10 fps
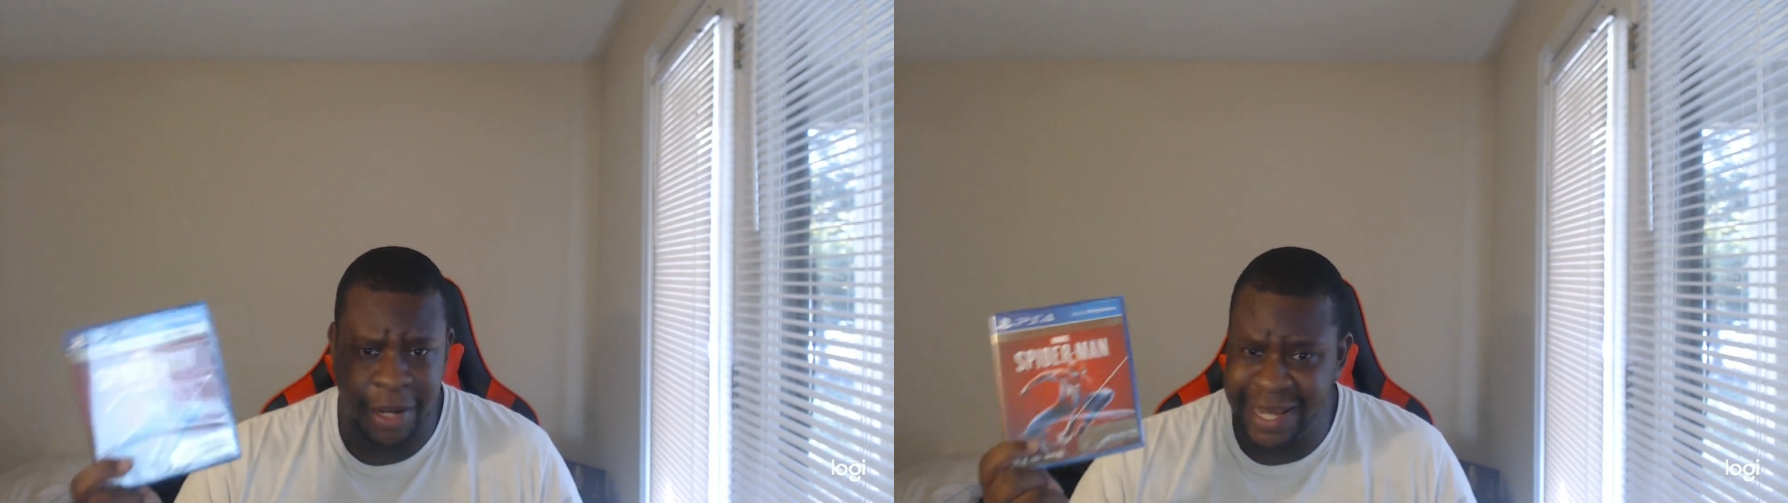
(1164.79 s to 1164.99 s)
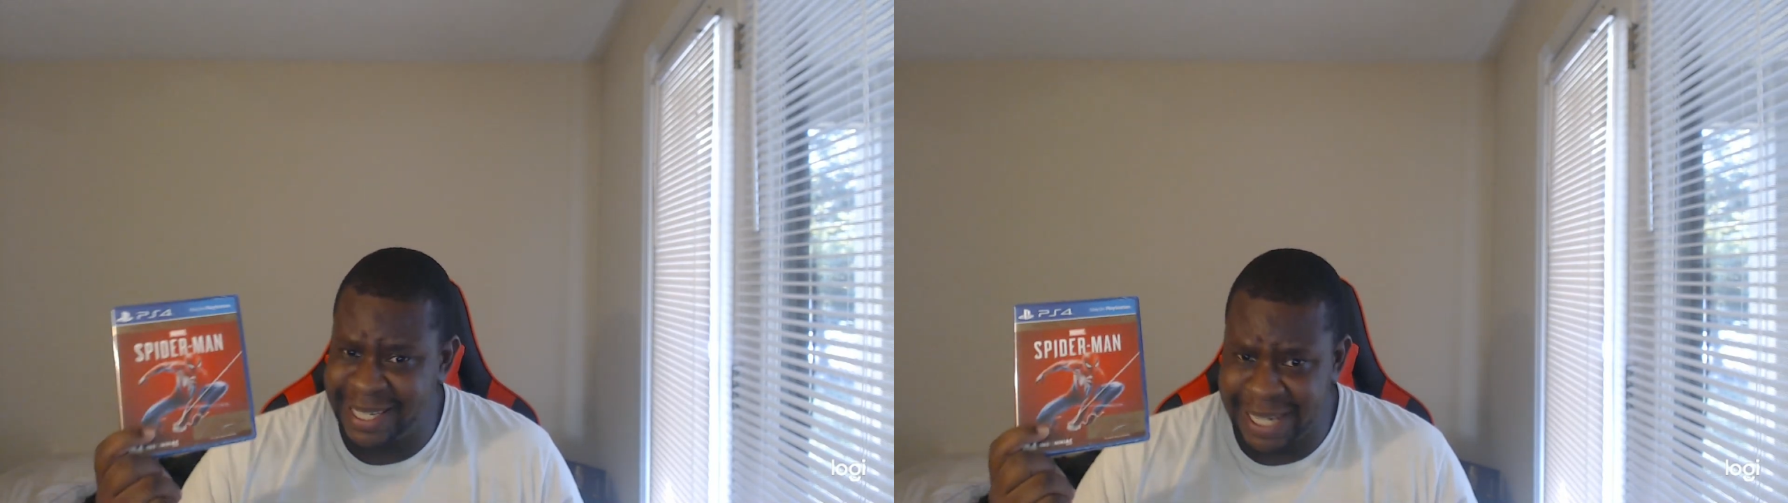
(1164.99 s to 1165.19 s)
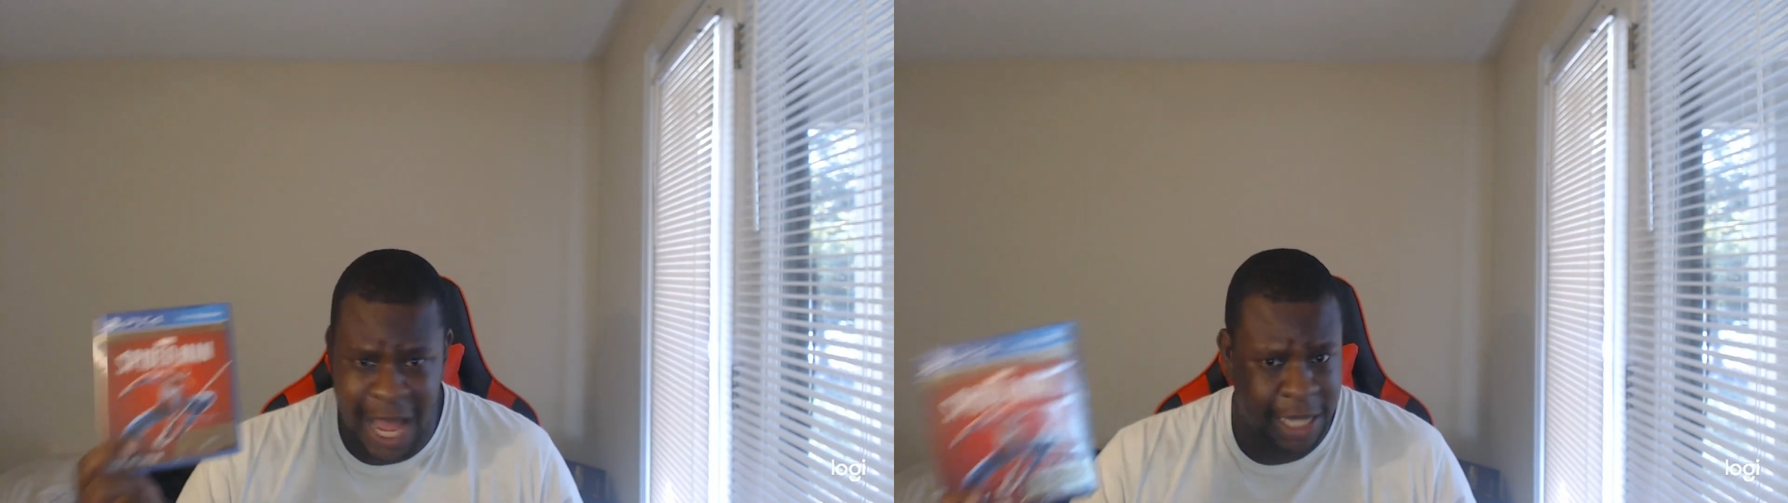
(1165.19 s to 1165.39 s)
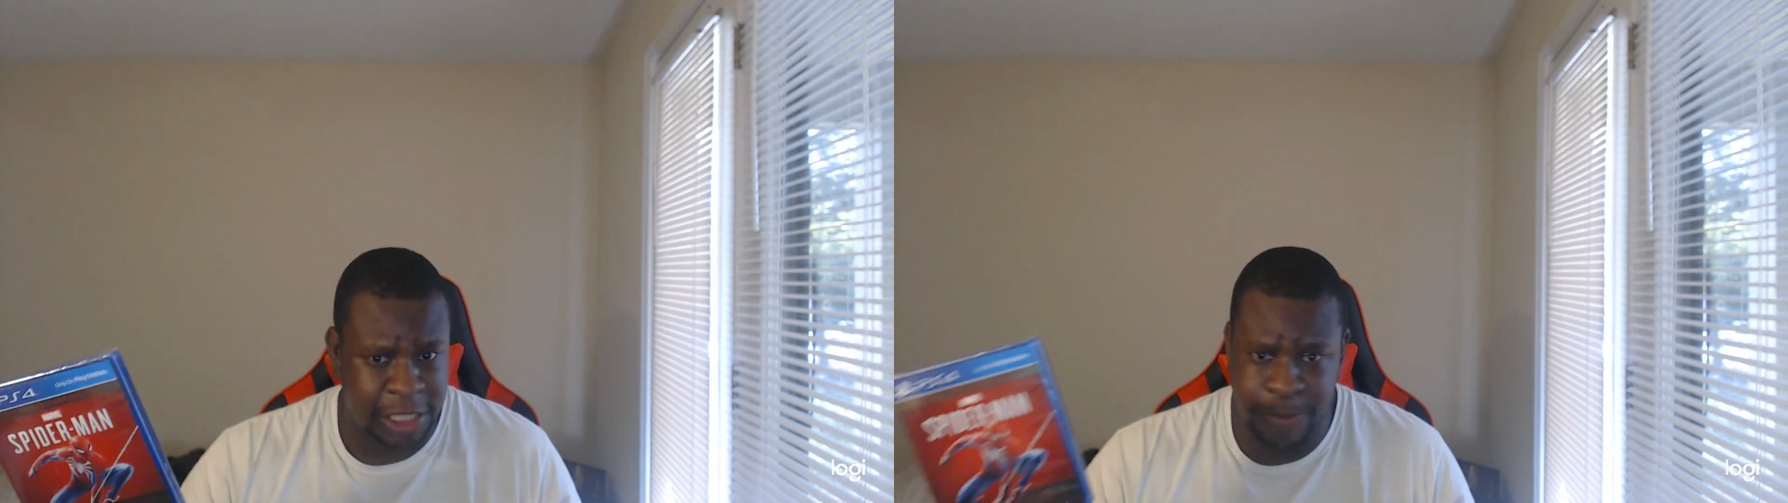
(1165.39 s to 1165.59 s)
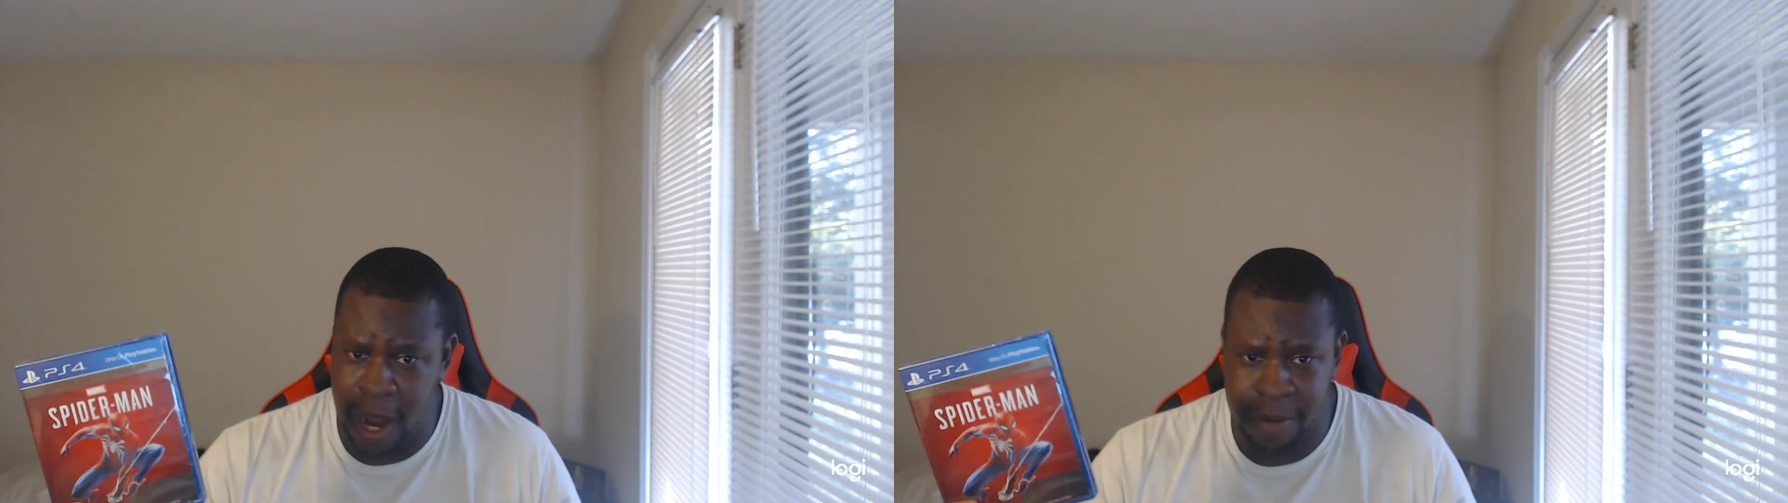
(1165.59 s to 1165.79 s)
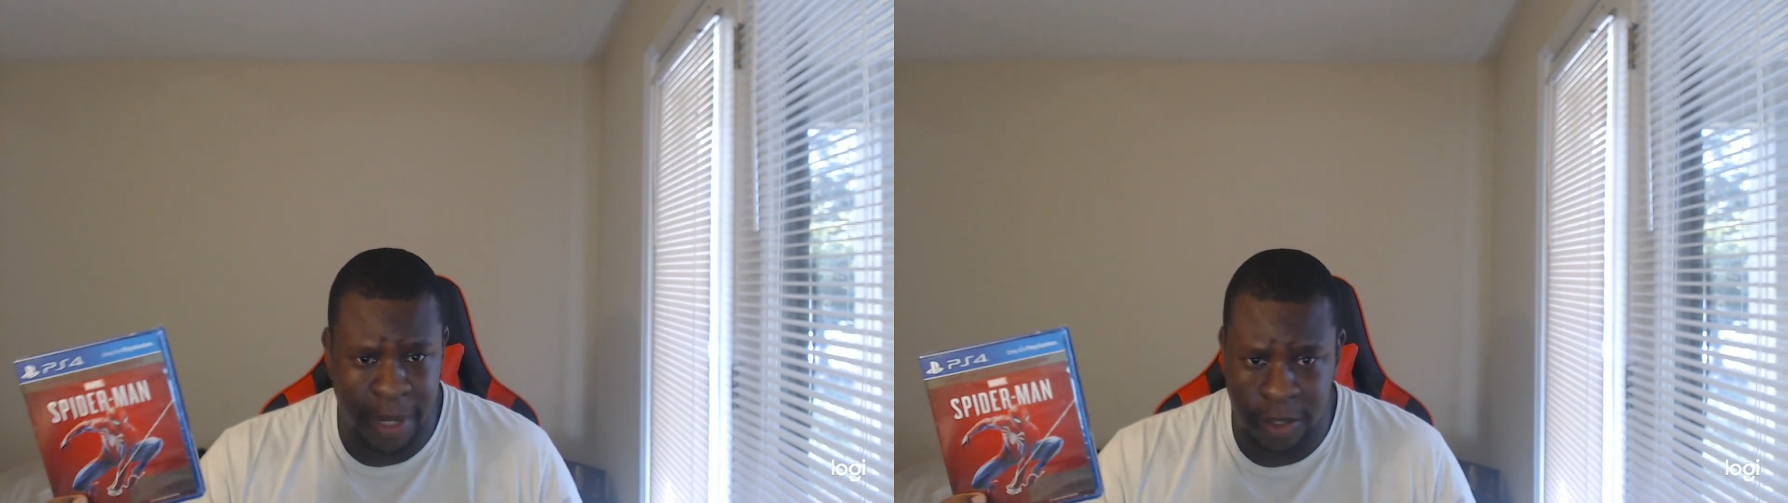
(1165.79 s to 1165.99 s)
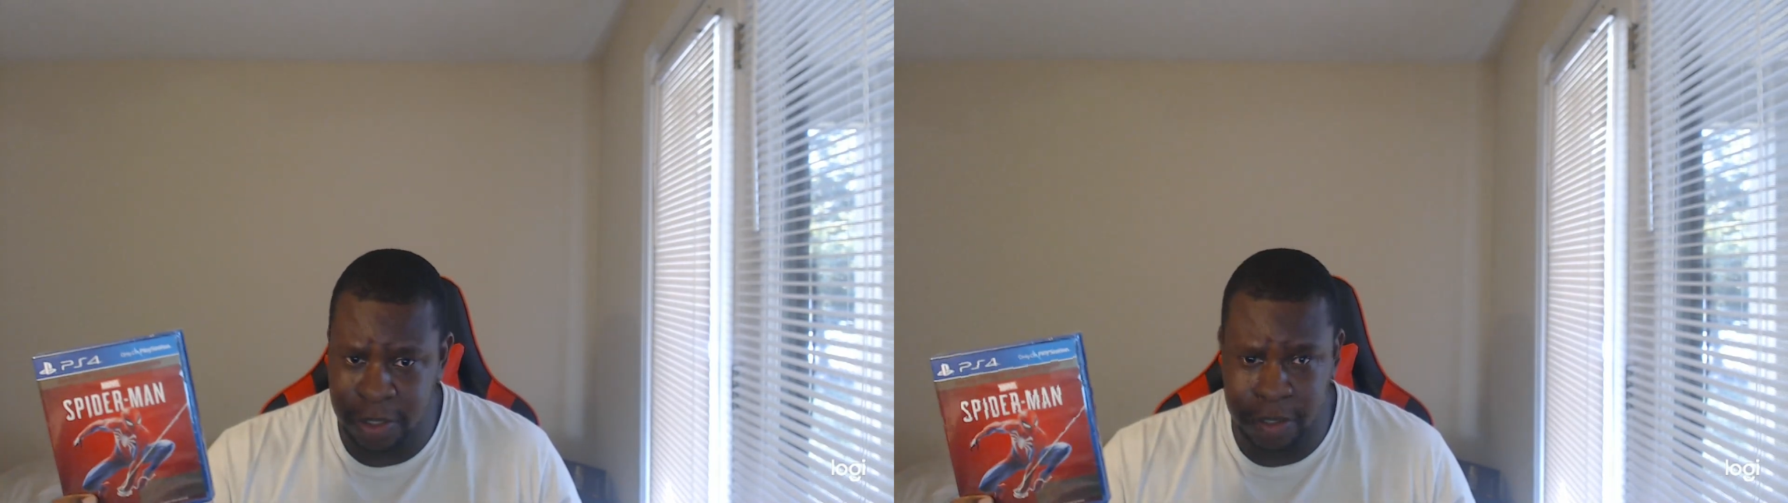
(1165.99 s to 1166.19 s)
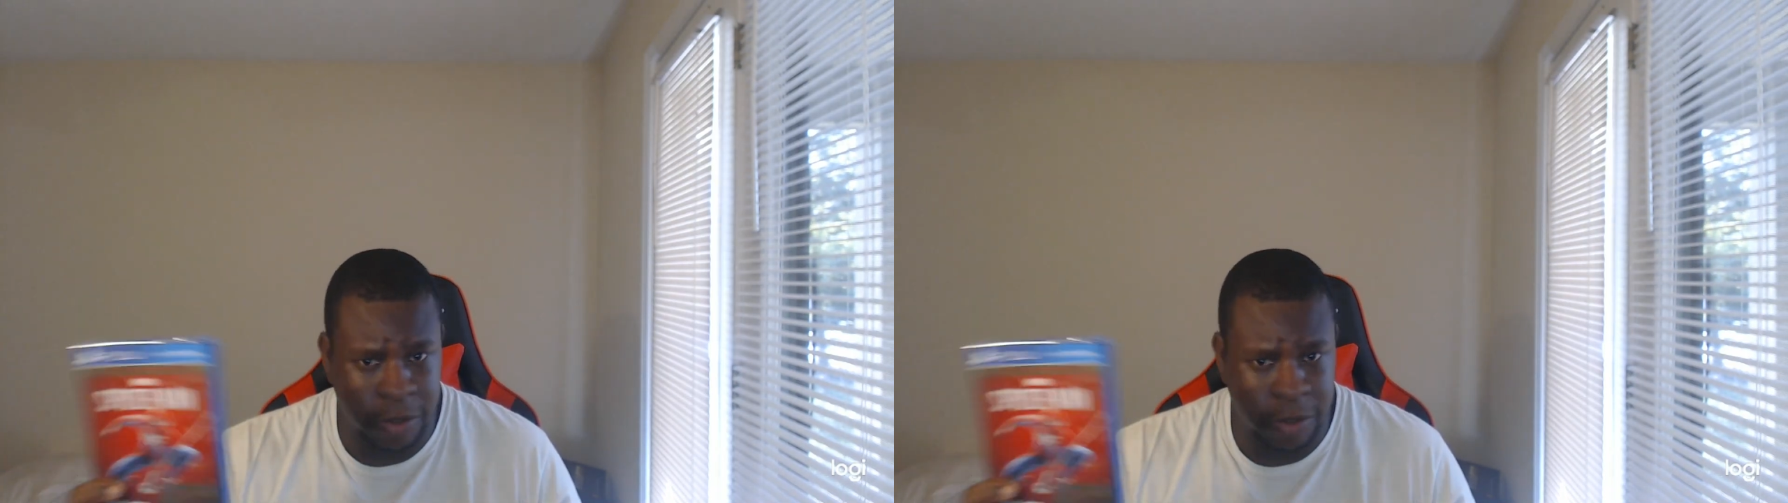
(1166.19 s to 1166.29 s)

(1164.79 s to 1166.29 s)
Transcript: it's not Spider-Man 2.